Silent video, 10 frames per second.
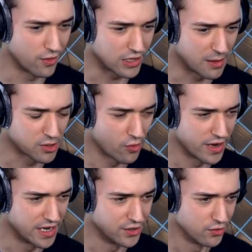okay, I'm going
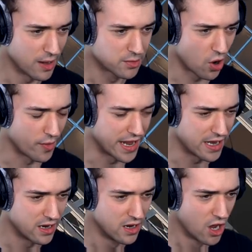in, dude. I'm going
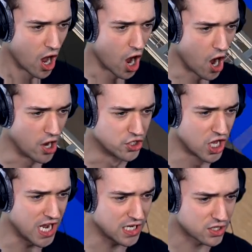in. Oh,
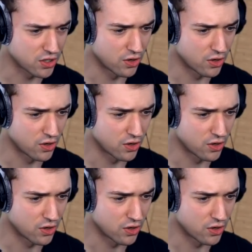yeet.